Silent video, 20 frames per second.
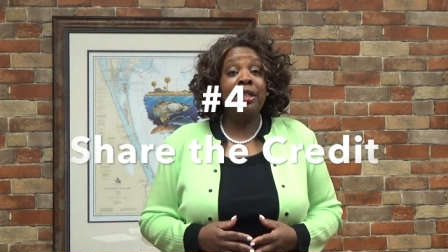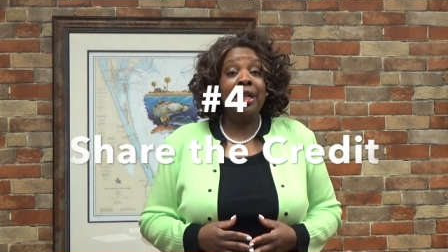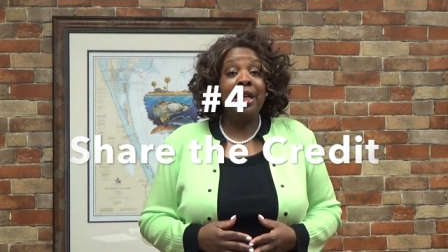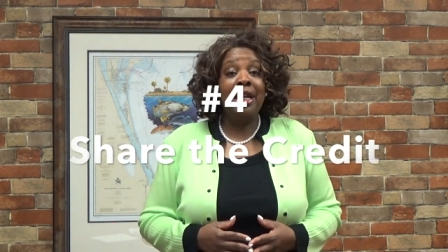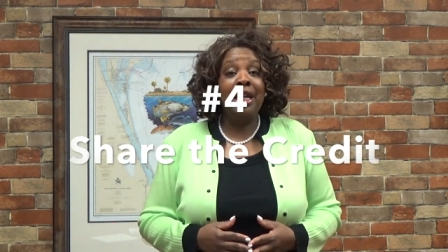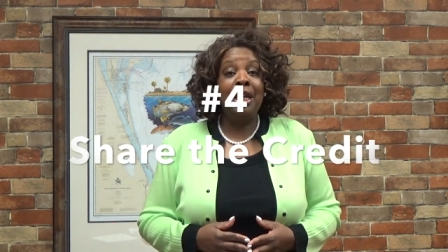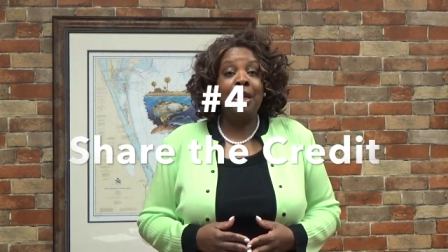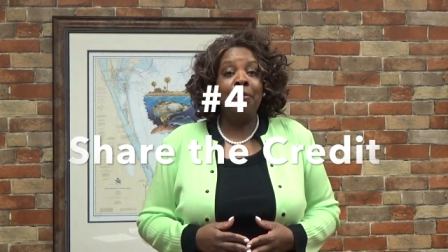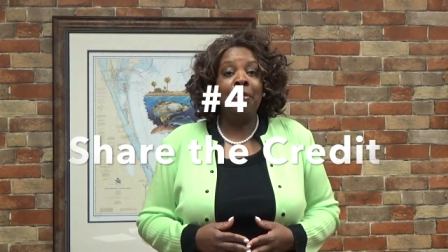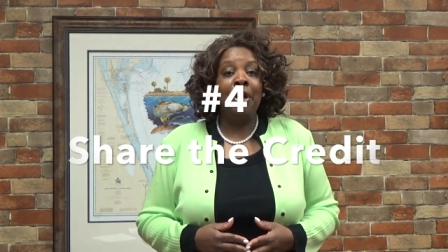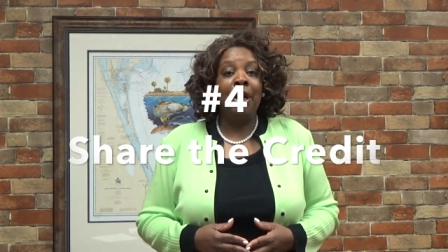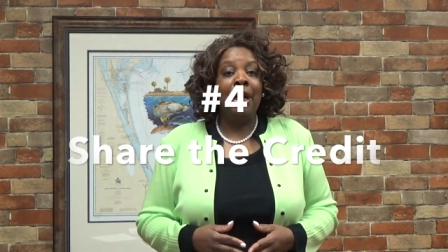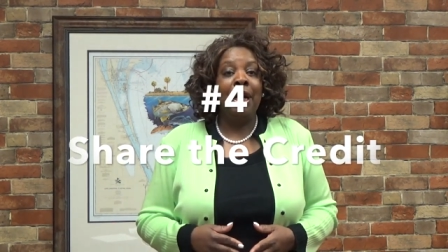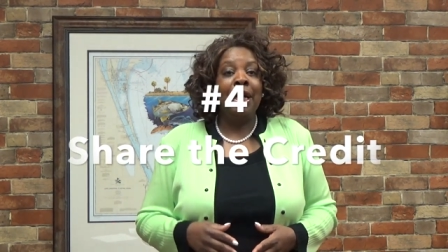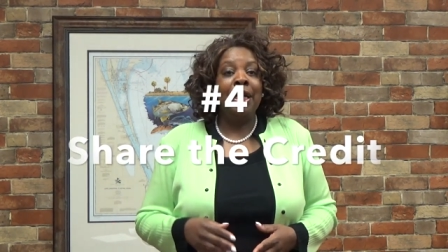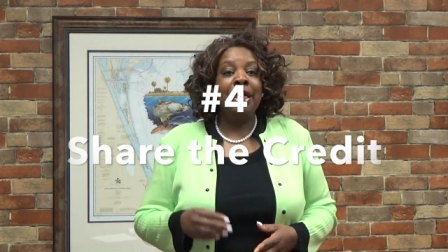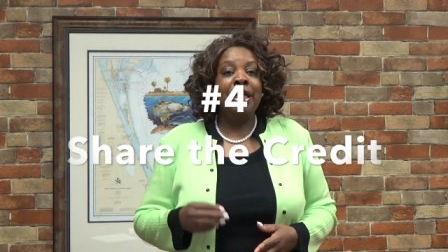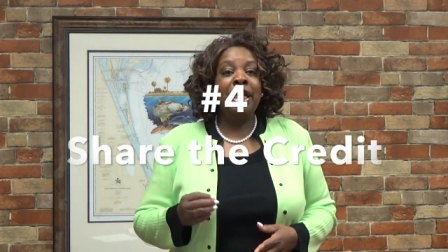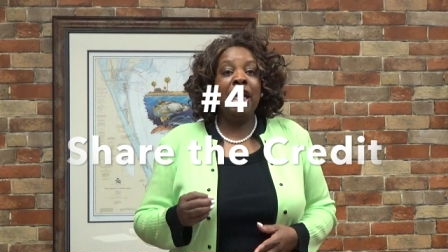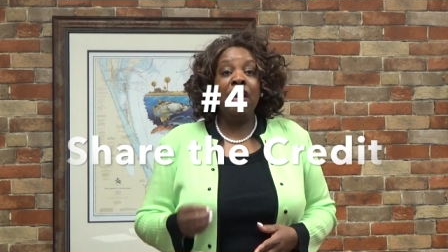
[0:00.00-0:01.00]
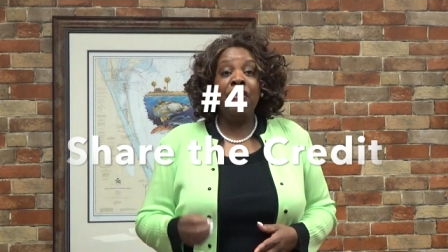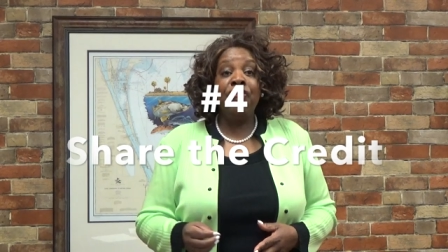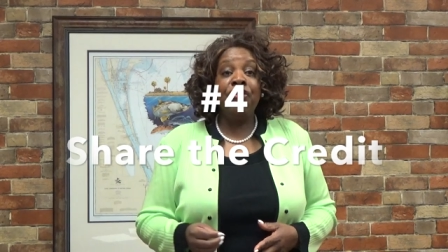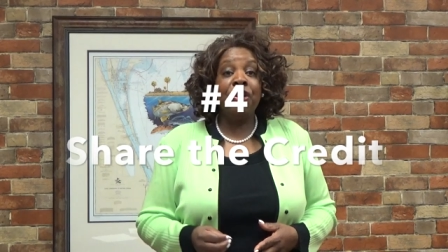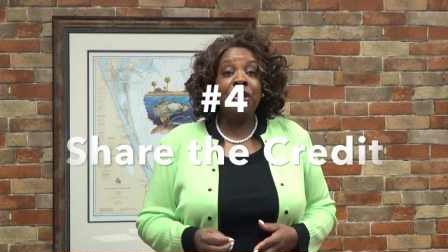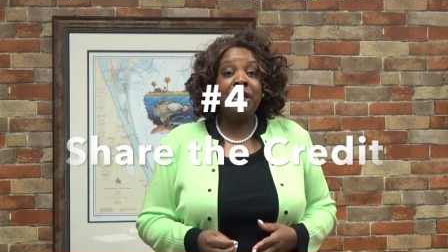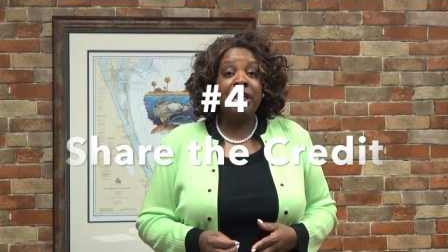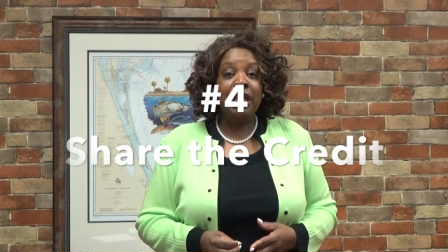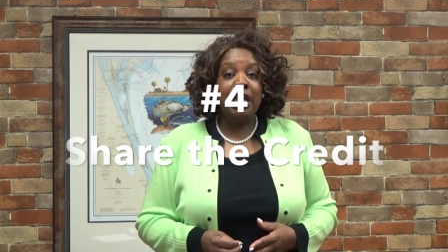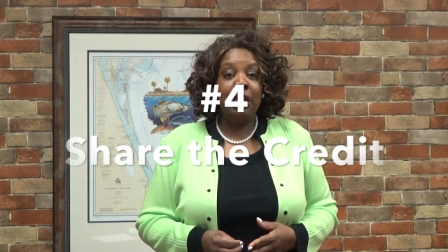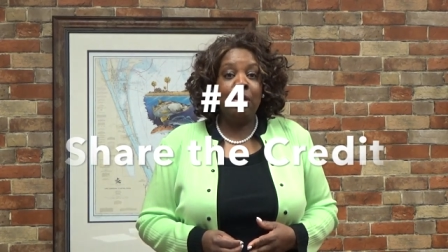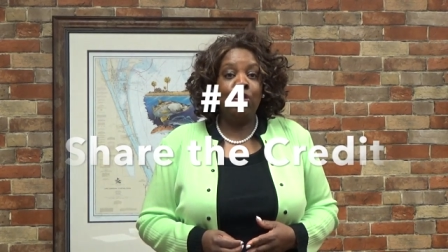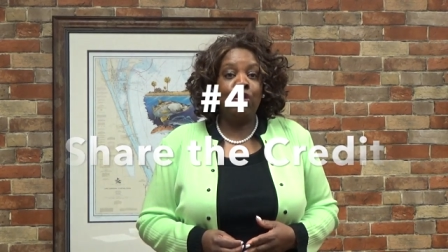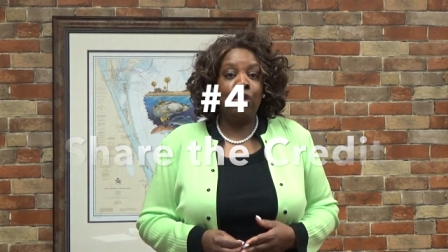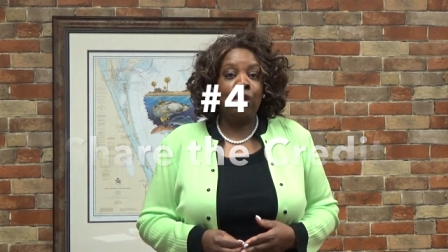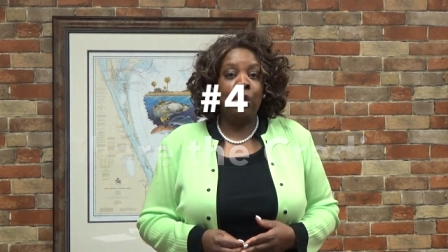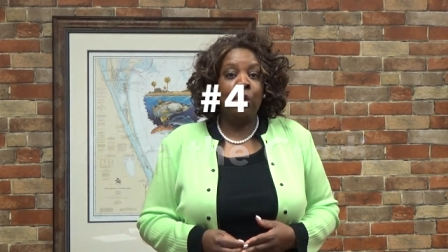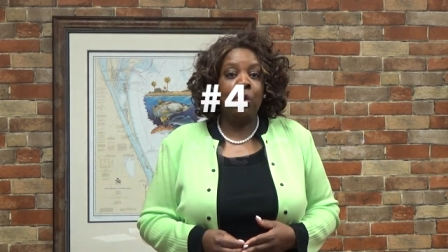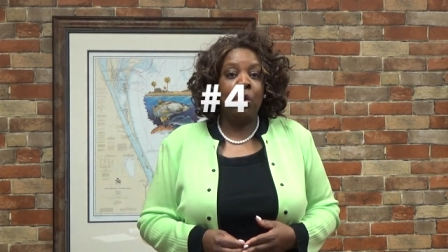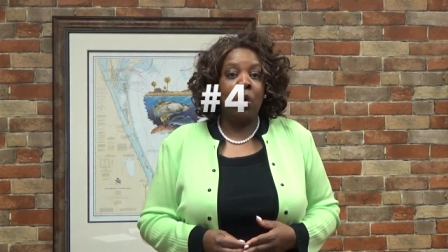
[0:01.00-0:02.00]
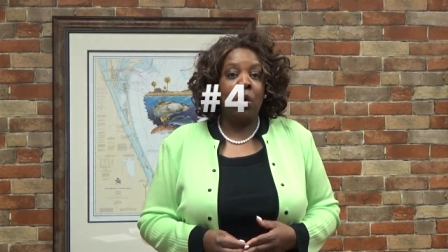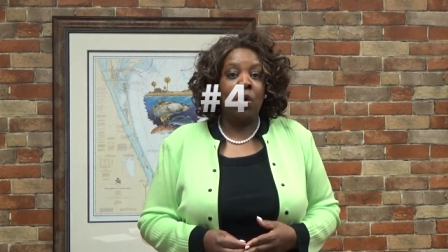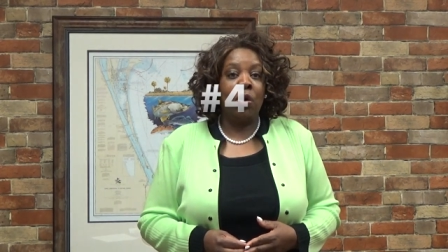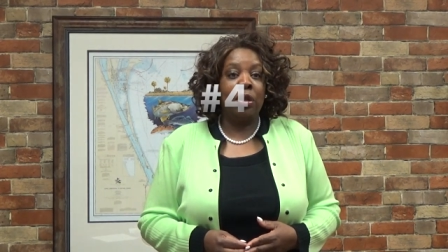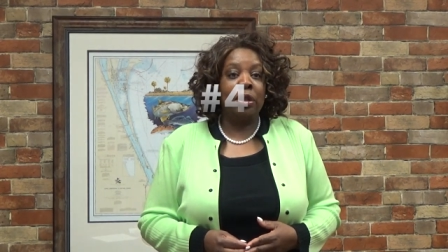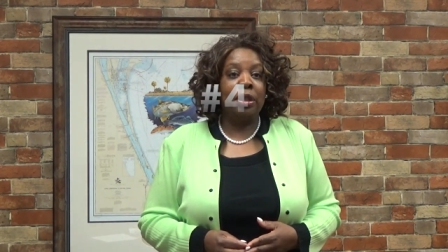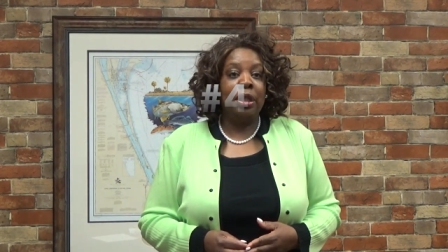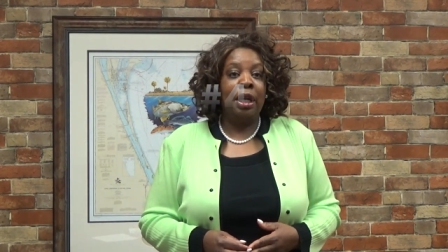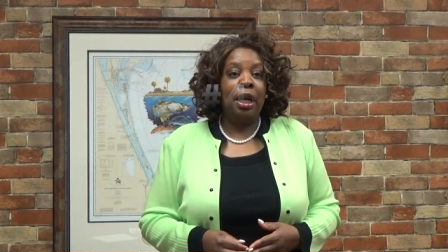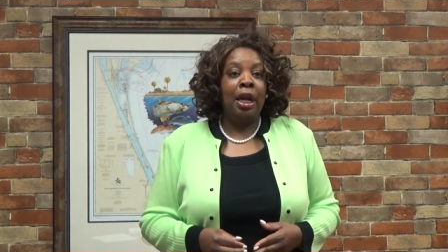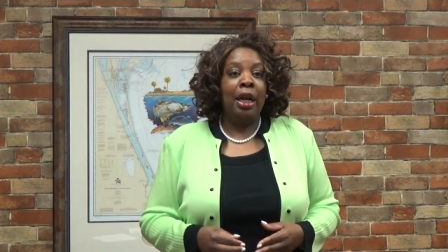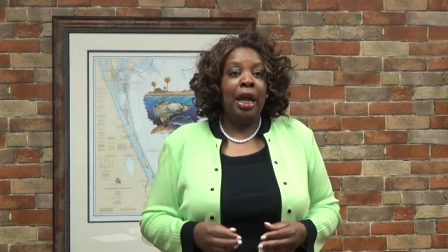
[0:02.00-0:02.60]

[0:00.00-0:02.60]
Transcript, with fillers: team. Give your teams reward.